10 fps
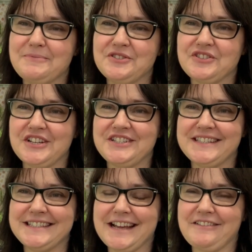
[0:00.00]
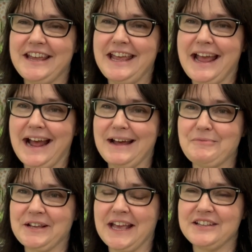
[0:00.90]
demonstrations down here at
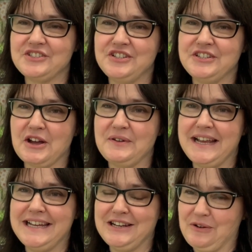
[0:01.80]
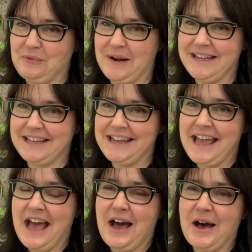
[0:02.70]
my cake studio in Longwick,
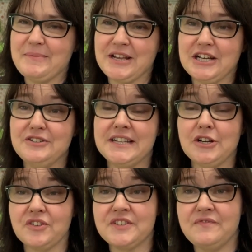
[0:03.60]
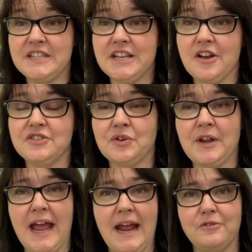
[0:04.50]
um, including lots of videos on
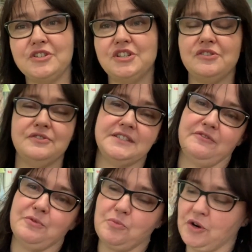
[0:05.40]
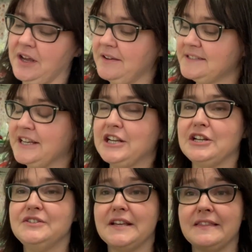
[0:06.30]
how to use different products,
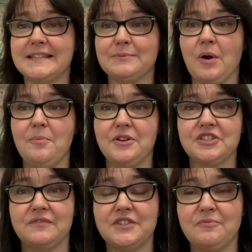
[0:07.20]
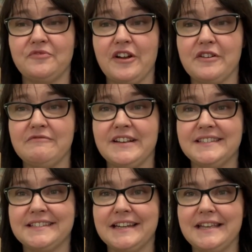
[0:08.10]
including this one, which I've done very
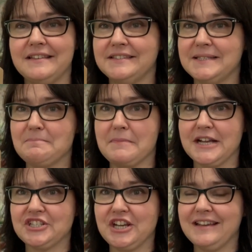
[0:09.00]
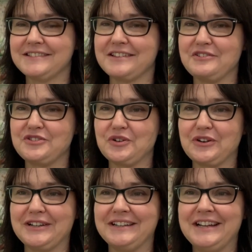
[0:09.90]
recently. This is magic. So
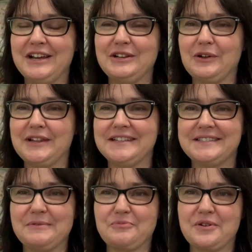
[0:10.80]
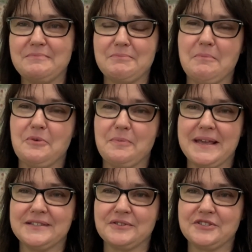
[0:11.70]
chocolate lollies that print
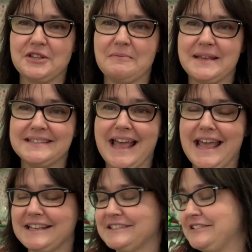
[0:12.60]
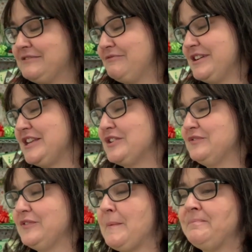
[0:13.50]
bumblebees onto them. It's excellent, really good
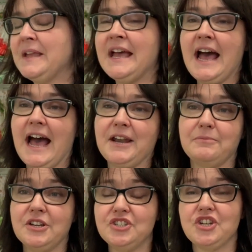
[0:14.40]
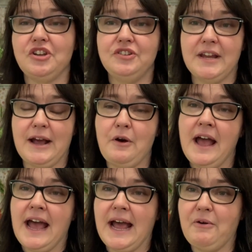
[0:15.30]
fun. And I'm going to show you now
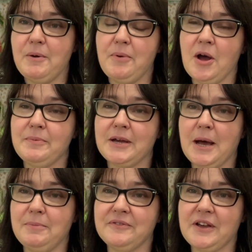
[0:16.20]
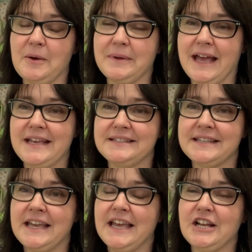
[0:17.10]
how I pipe a couple of cupcakes,
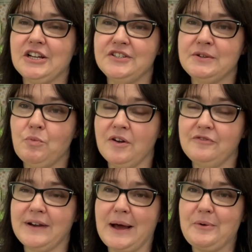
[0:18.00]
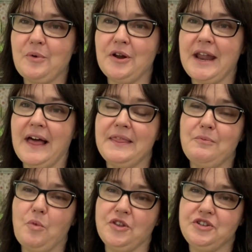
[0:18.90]
including one flower one, and
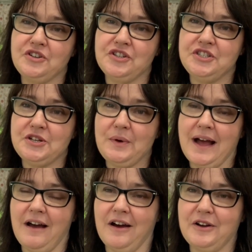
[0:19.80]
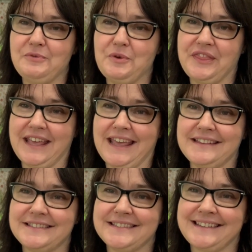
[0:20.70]
then one you can do at home with the
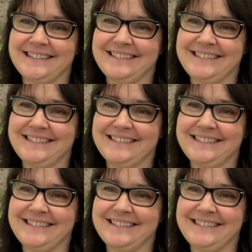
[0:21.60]
kids.